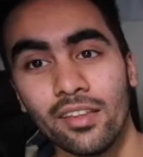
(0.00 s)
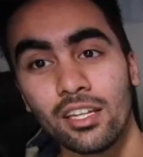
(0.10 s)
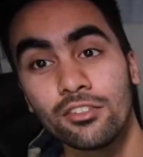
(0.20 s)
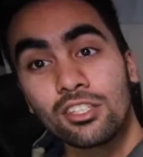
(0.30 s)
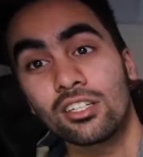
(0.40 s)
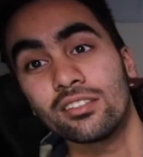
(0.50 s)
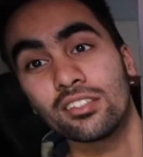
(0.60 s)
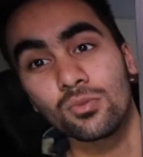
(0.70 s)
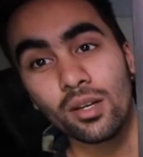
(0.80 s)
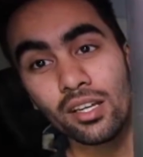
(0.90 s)
then if you turn it
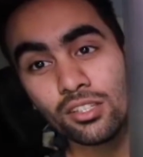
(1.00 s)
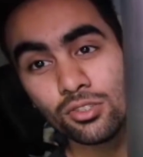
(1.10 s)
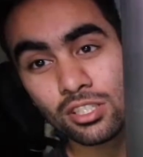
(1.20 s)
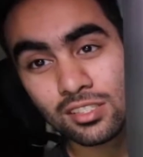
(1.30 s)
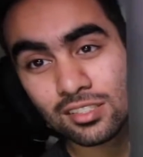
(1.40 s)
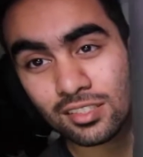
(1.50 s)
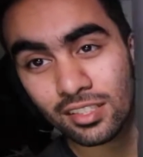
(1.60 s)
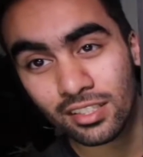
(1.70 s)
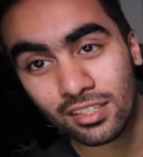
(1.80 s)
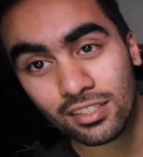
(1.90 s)
this way, you can
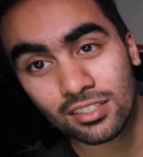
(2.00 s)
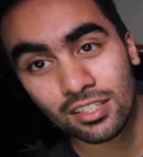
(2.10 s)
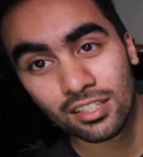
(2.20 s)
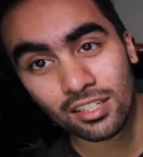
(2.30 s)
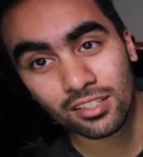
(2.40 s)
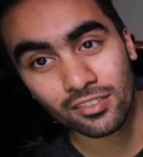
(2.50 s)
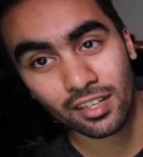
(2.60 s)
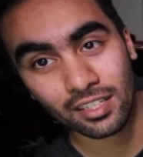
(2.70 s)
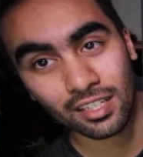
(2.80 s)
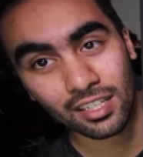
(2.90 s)
see,
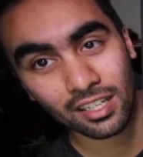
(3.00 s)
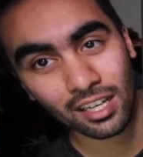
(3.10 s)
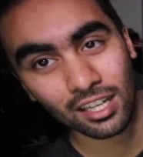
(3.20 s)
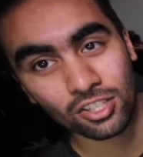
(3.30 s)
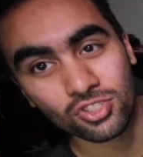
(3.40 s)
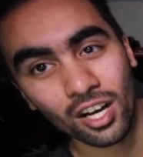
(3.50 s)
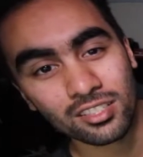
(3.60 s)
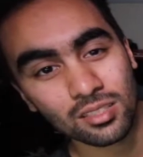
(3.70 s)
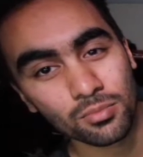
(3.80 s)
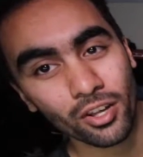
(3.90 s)
like in a kind of
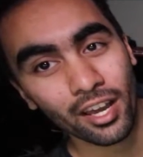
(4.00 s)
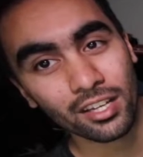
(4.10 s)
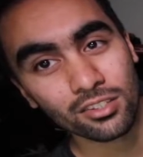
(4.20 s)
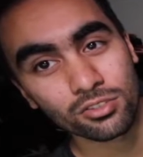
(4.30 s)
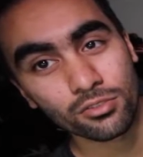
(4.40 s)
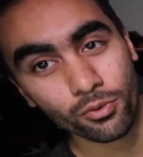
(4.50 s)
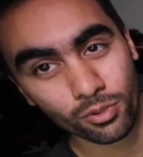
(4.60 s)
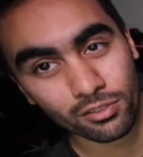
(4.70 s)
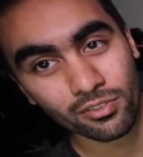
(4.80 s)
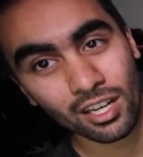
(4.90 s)
glossy black, there's a
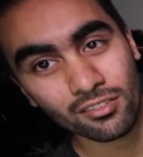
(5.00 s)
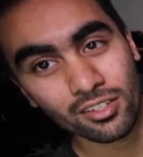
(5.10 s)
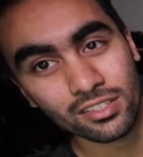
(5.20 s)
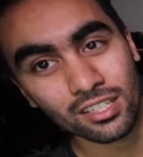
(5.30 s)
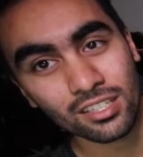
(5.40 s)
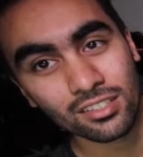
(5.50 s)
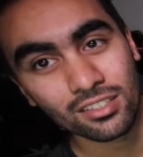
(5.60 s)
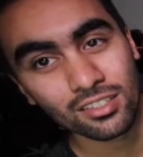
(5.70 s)
45 on there.